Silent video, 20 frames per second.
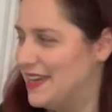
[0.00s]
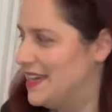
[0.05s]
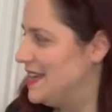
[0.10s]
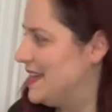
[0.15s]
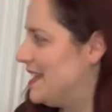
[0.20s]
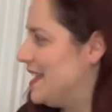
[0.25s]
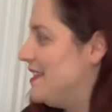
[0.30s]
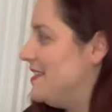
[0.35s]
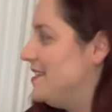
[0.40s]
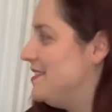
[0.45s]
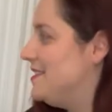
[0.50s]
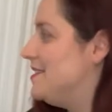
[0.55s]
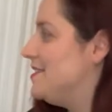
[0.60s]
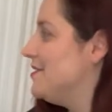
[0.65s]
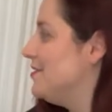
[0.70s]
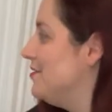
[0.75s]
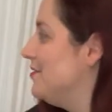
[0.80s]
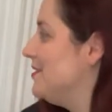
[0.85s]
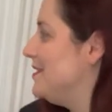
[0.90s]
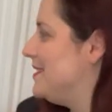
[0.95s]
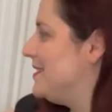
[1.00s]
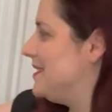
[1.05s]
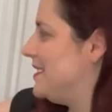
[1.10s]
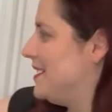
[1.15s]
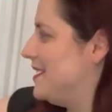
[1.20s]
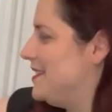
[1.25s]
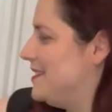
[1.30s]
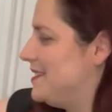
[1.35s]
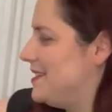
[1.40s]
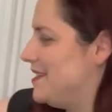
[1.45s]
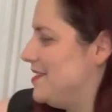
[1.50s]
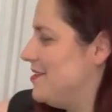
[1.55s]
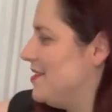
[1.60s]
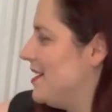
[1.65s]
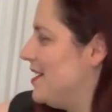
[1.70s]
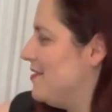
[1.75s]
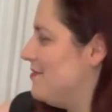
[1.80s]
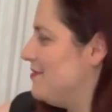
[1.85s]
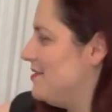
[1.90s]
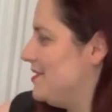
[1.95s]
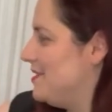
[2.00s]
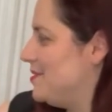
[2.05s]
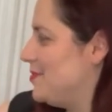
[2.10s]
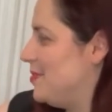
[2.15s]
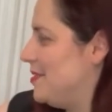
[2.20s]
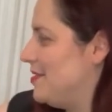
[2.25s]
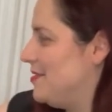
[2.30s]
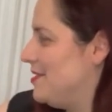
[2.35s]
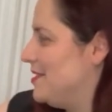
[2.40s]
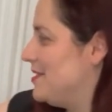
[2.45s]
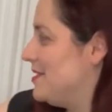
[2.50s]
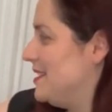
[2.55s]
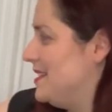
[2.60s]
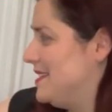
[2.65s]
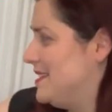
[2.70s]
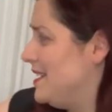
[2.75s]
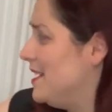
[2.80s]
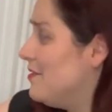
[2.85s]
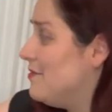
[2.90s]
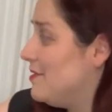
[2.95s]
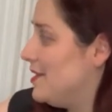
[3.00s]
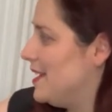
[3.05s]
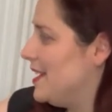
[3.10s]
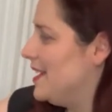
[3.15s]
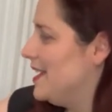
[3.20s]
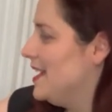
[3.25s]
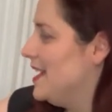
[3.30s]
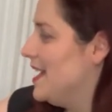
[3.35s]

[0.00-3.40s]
Okay, this is all the science that you have with this period. It's lovely.